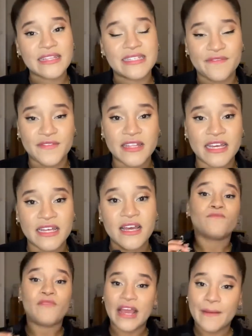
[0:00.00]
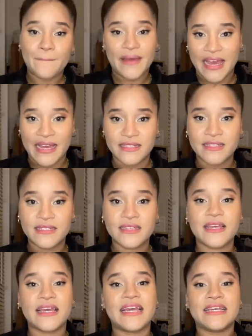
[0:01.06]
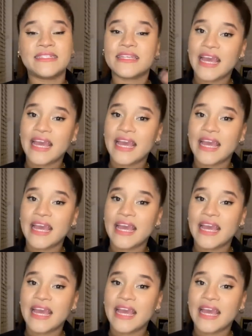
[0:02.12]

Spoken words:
definitely recommend is